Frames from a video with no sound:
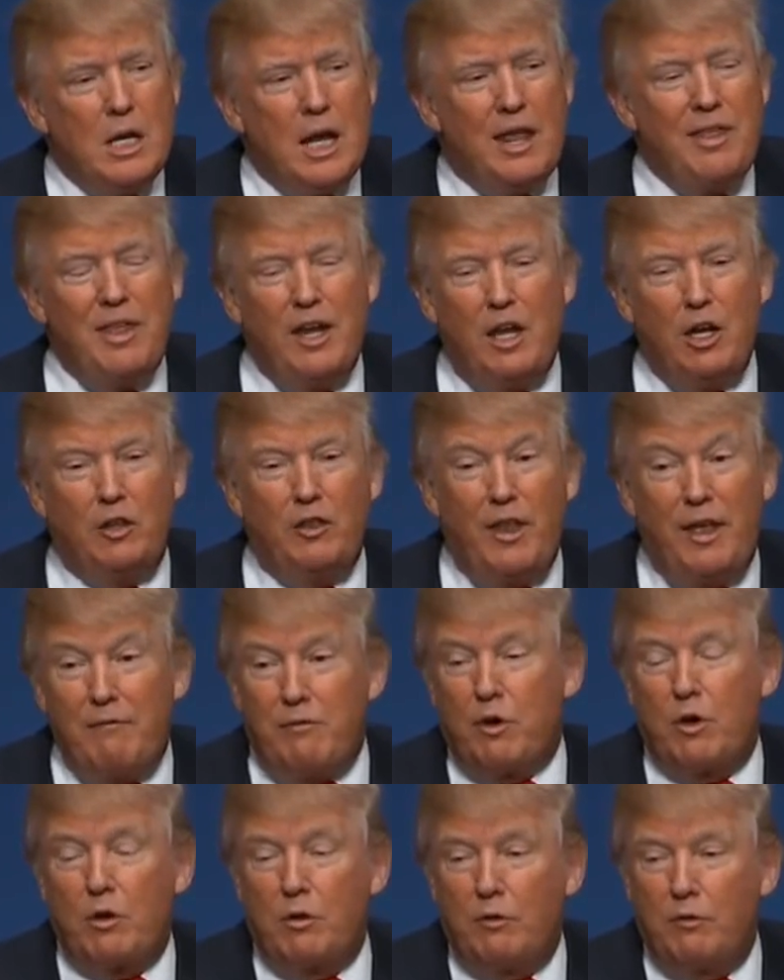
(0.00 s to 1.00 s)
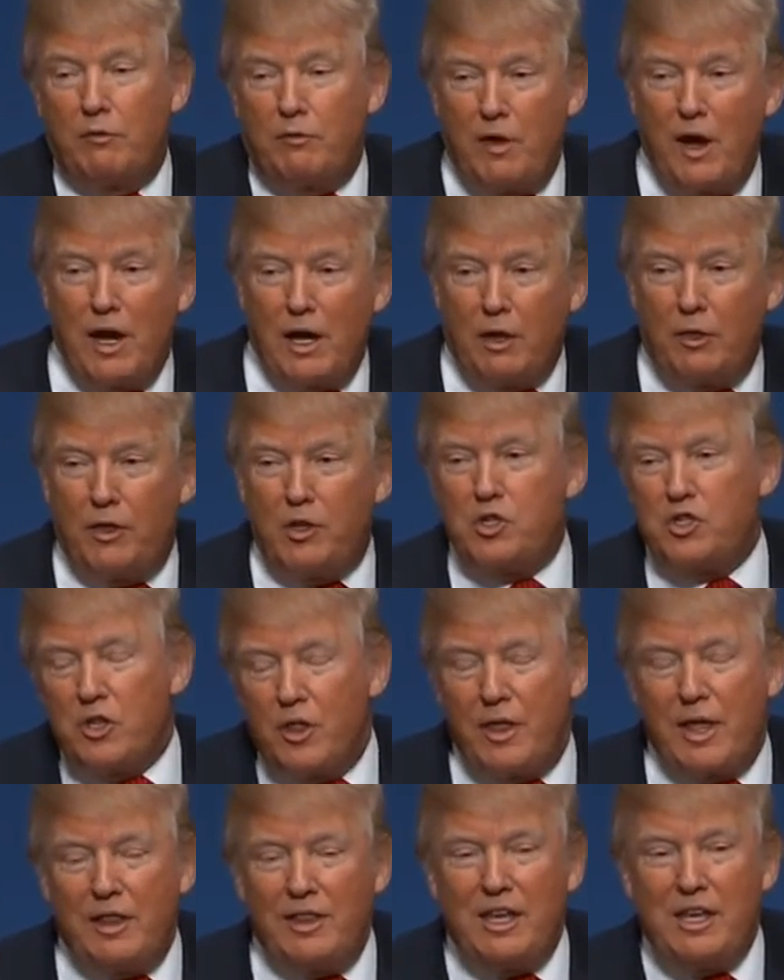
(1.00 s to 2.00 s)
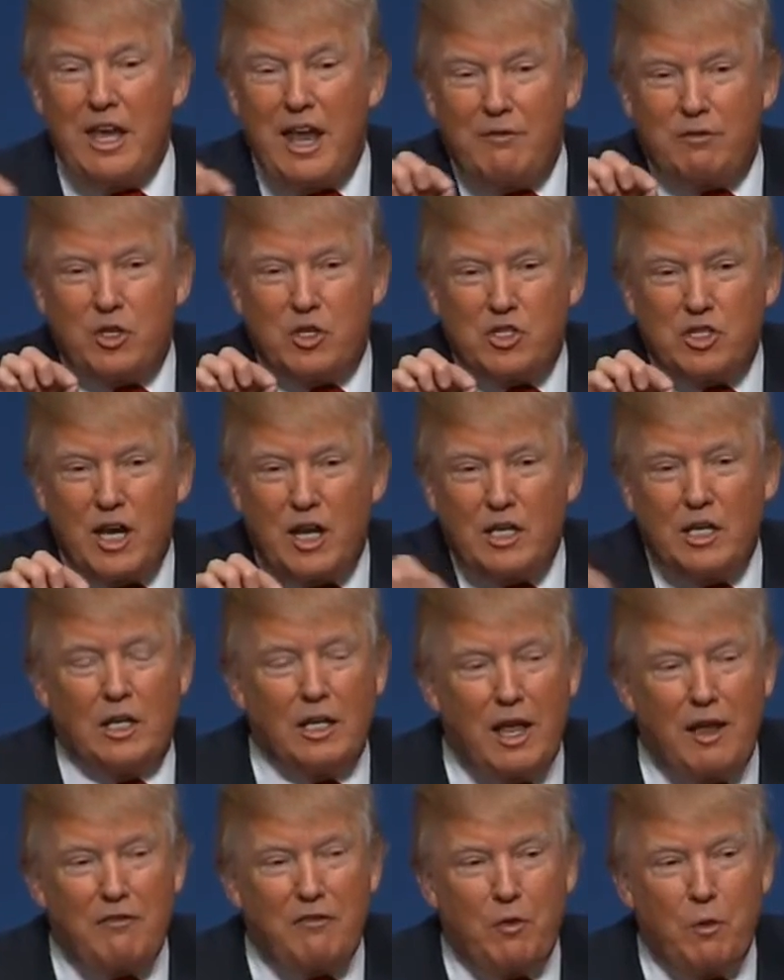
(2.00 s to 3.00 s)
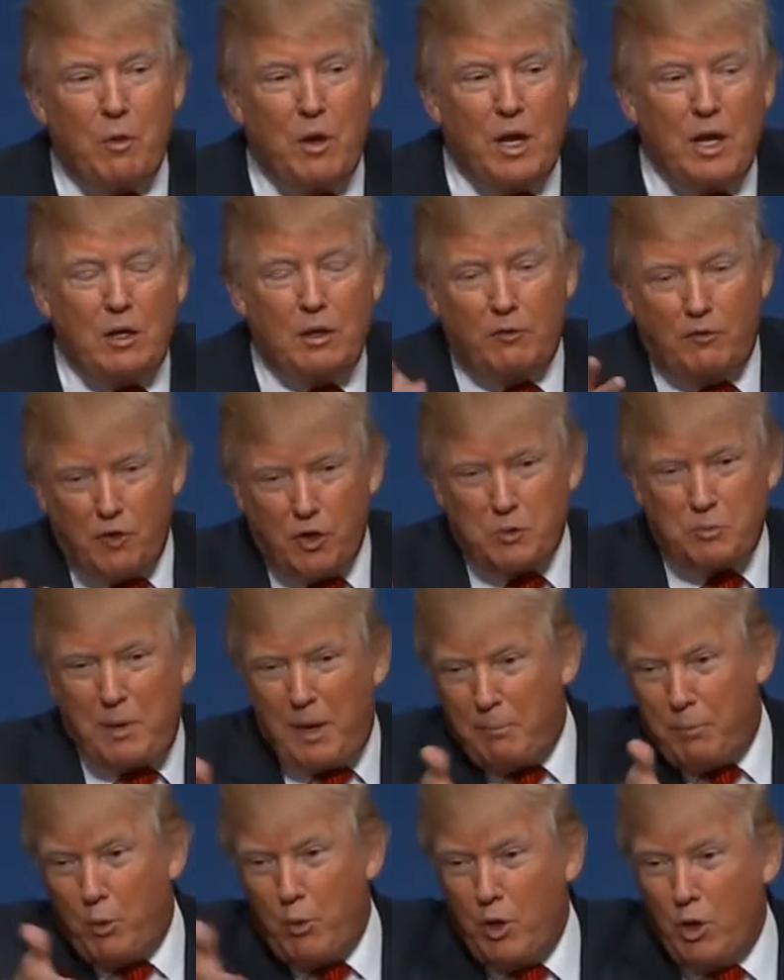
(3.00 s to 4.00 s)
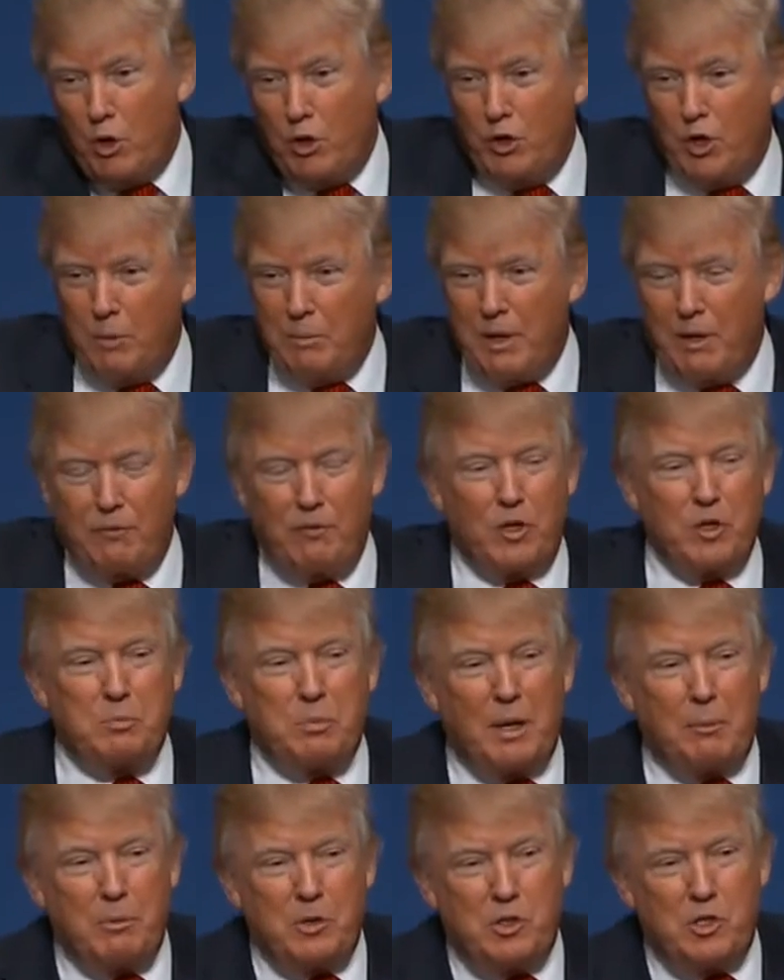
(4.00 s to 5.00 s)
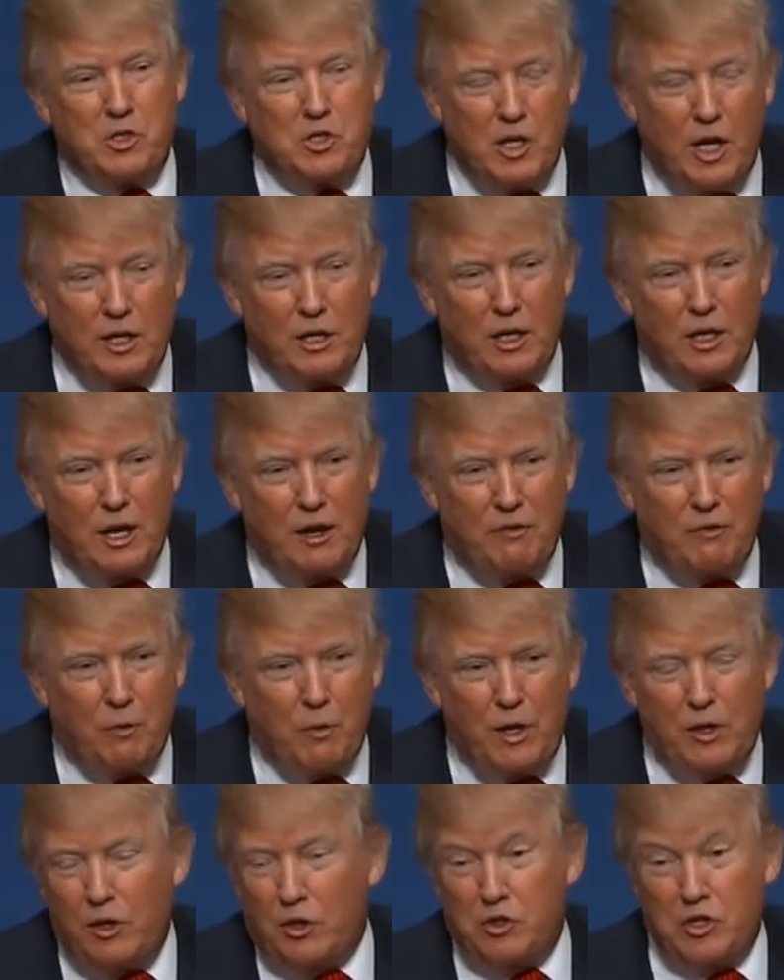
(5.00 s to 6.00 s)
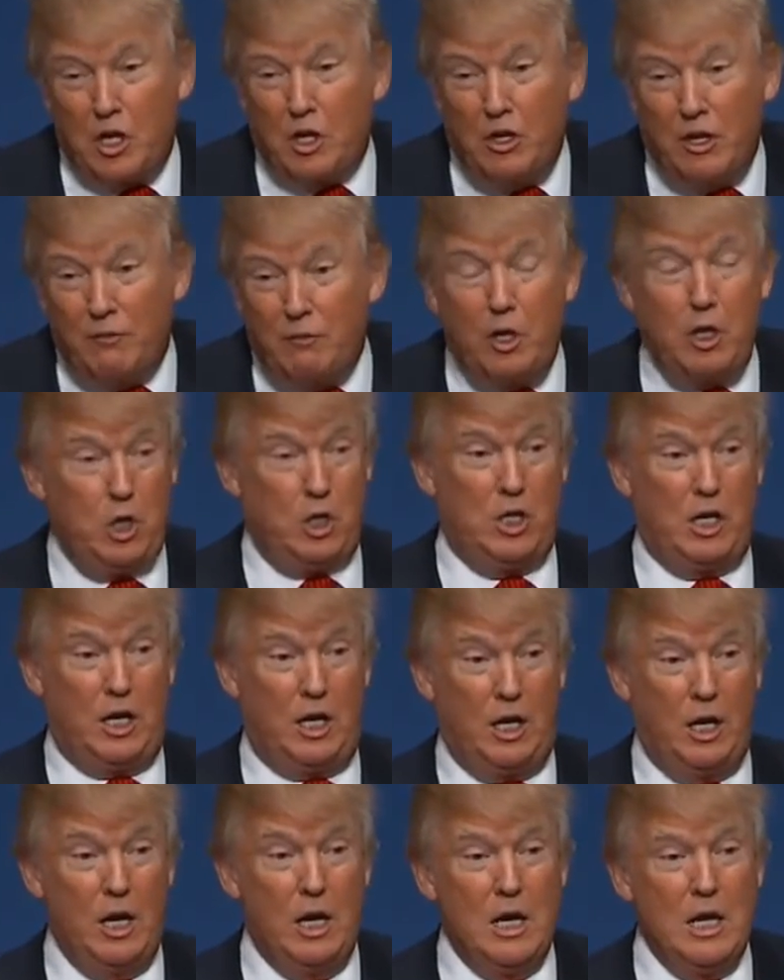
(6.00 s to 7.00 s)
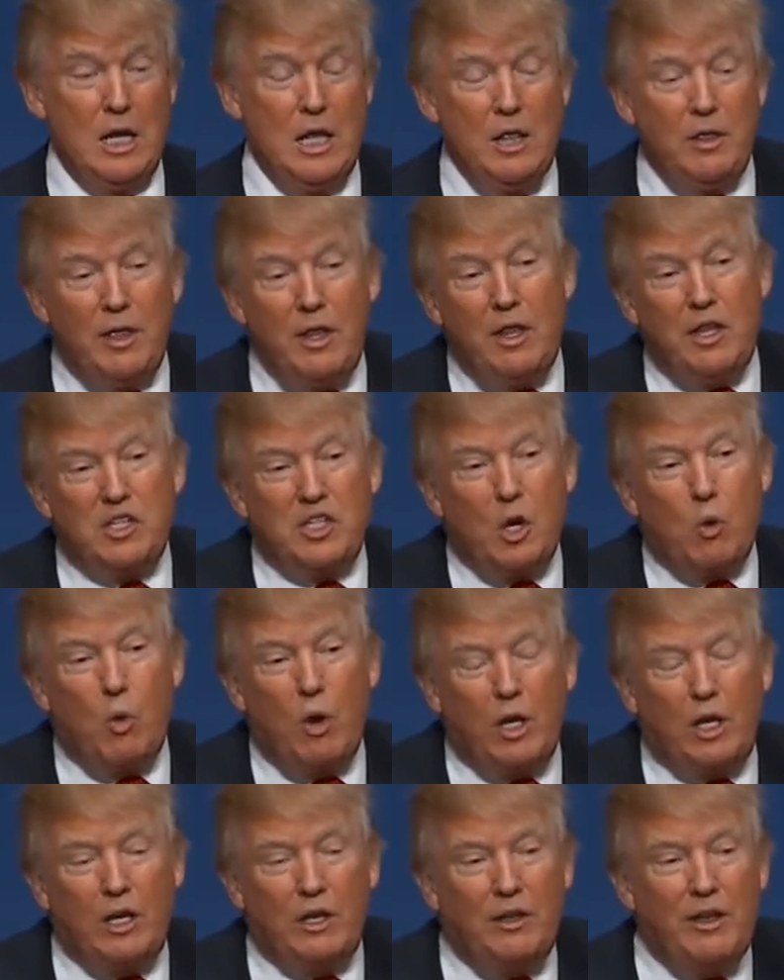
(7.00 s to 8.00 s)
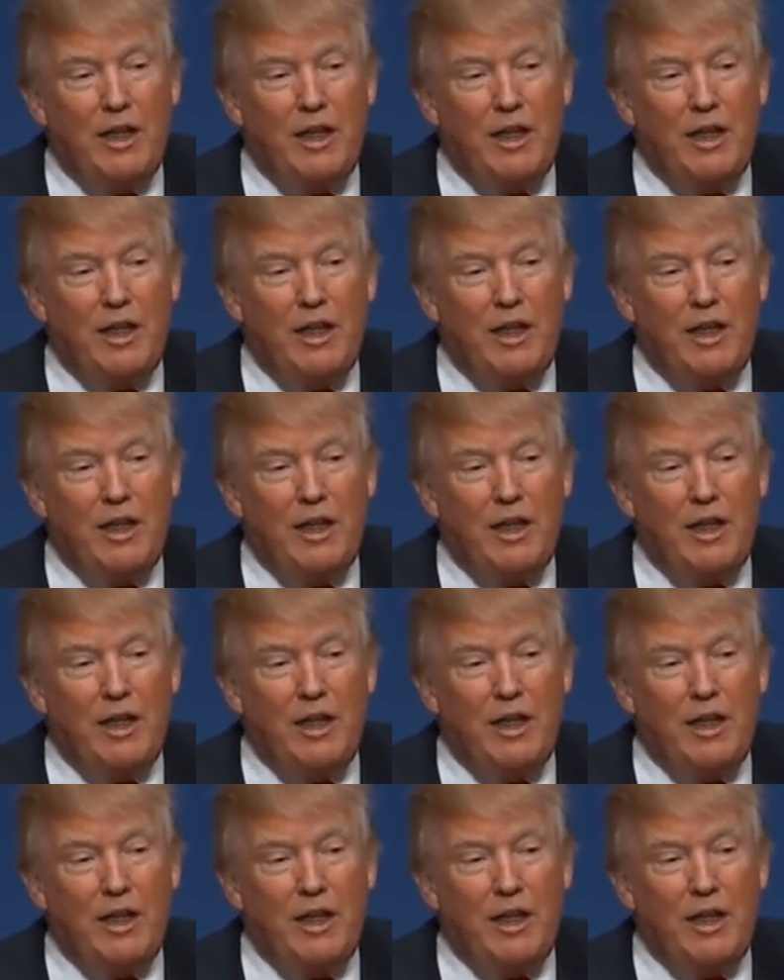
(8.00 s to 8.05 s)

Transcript: And then he'll never file this and that. And then you have to sign your life away. The first paper, we all know about first papers. You sign your life away. They say, he did it. Then they say, well, he'll